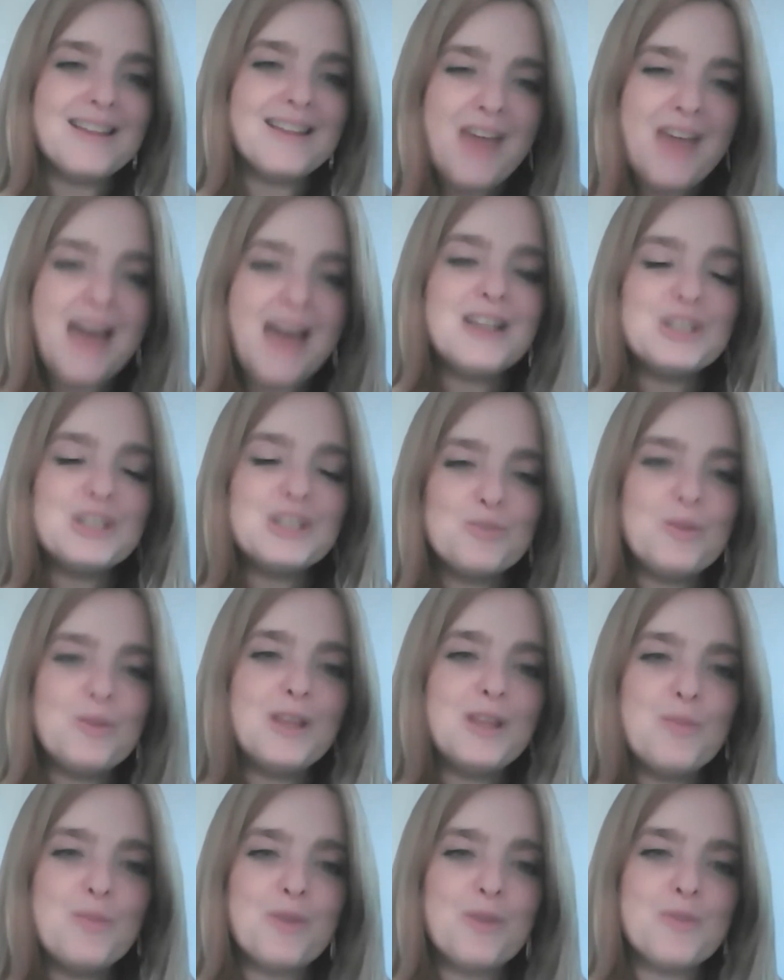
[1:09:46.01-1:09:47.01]
That is
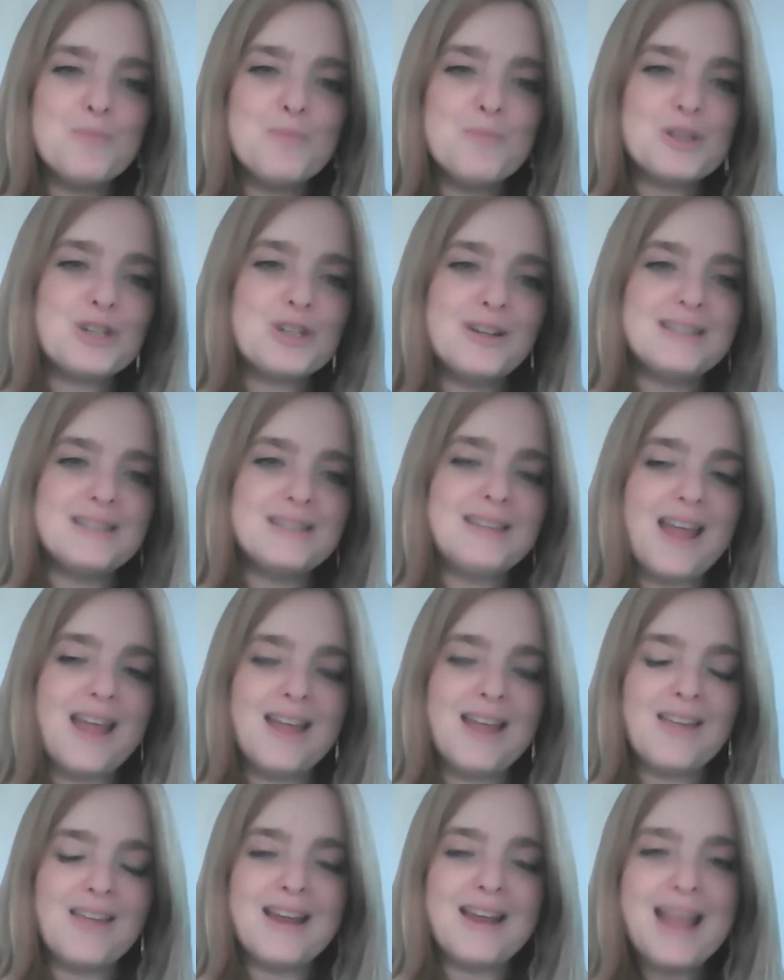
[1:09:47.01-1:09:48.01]
really what the Mishnah is
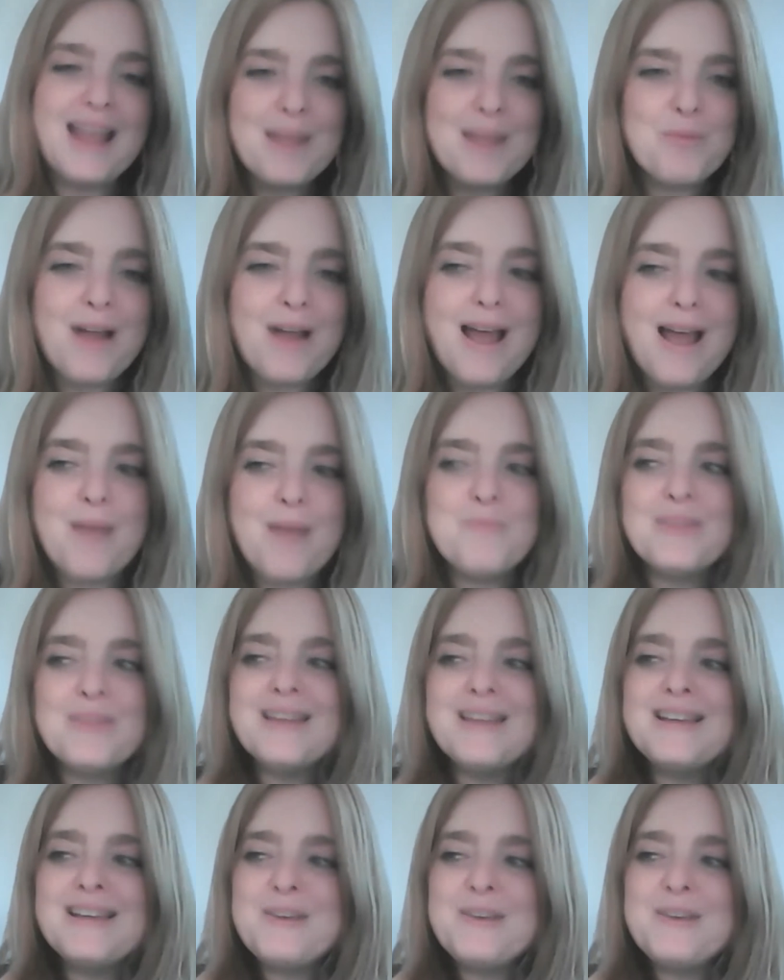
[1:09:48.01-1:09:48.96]
saying that Abraham,